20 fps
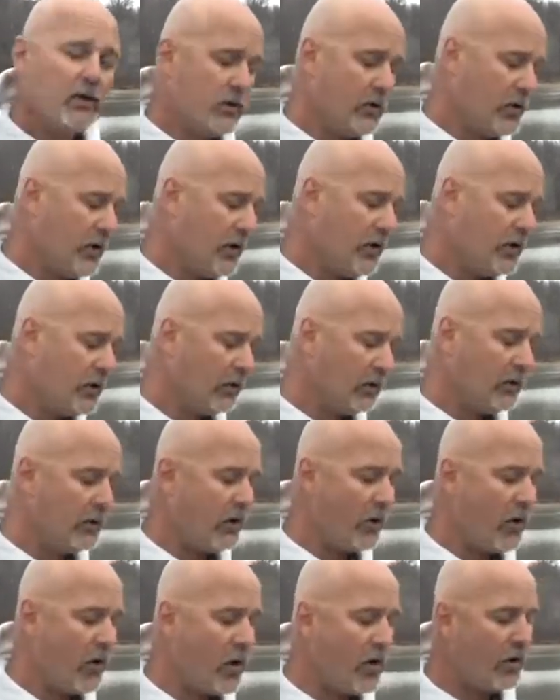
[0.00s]
You need to
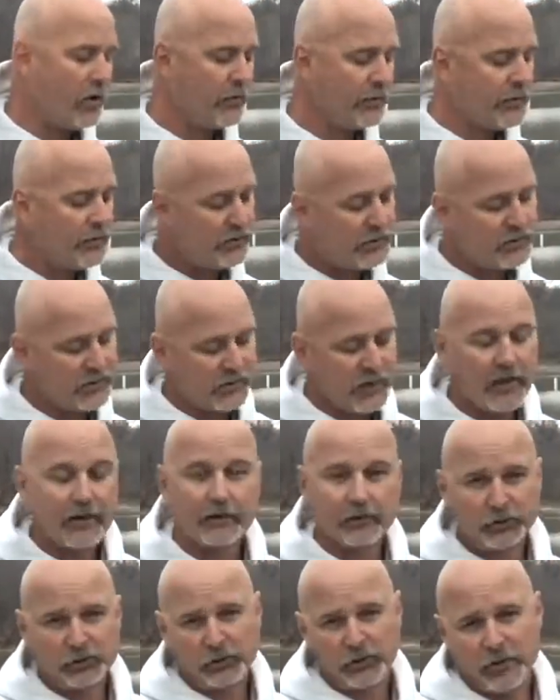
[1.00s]
learn all these
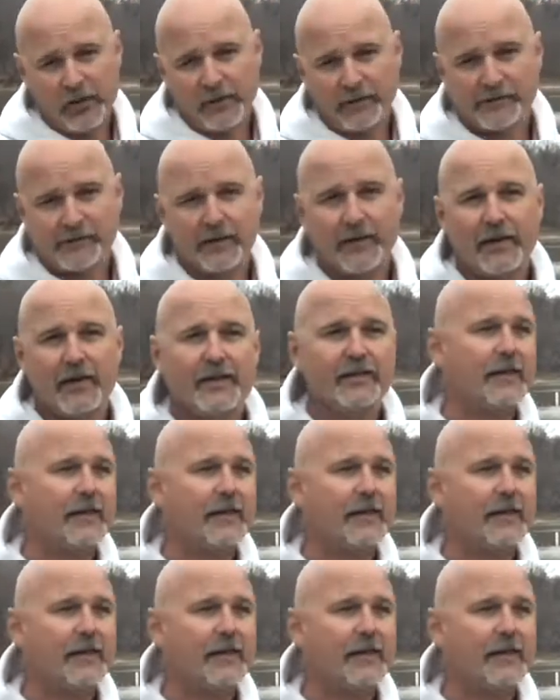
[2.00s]
subtle tricks.